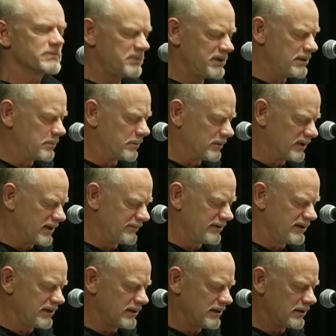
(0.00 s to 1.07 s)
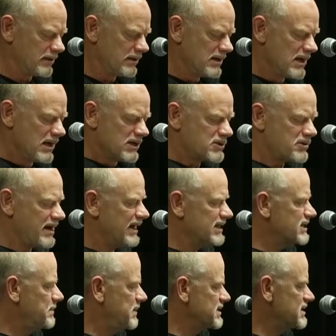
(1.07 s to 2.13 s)
of people every year.
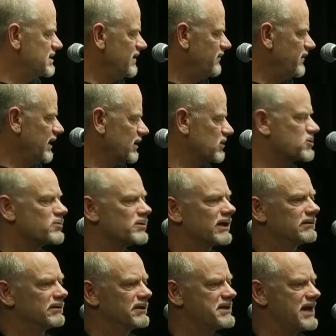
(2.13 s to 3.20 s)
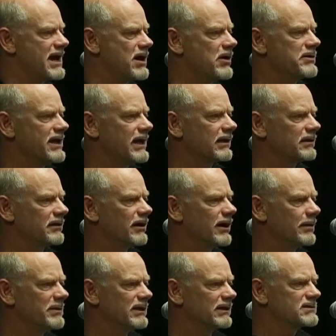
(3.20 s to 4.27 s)
Trans-Pacific trickle-down
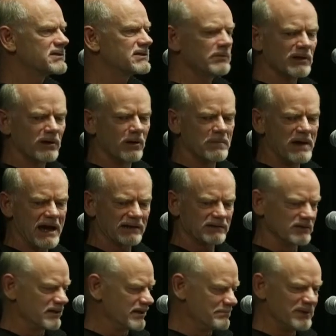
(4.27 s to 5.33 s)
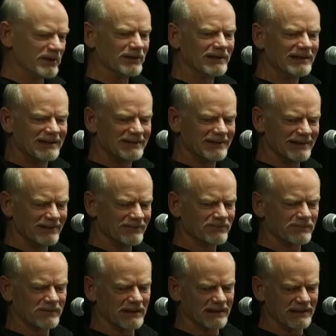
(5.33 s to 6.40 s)
economics. We go back to the
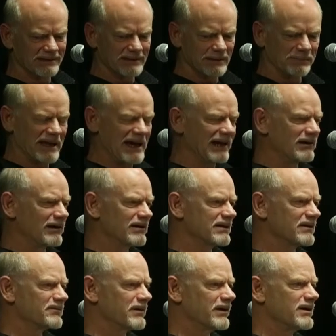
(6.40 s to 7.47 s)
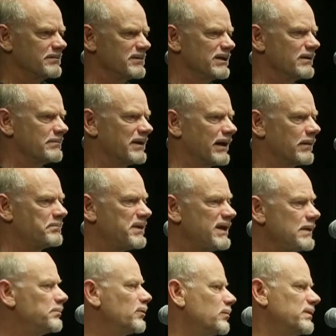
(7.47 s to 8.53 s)
placard in front of me about
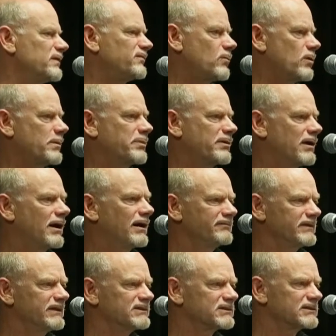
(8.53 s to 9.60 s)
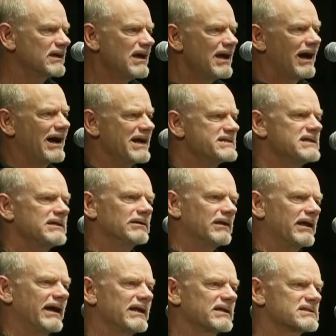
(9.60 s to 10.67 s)
people before profits.
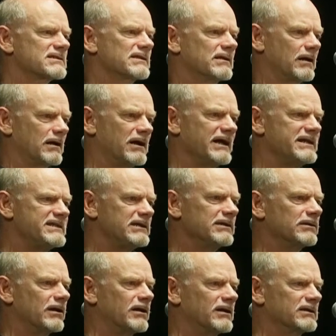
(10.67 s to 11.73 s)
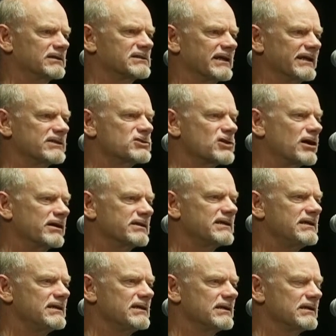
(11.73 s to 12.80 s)
Ideologues like John
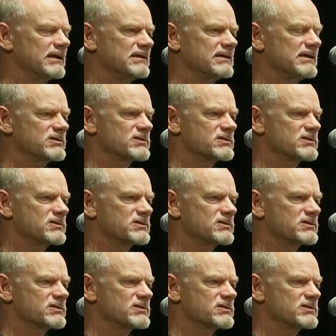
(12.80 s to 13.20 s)
Key and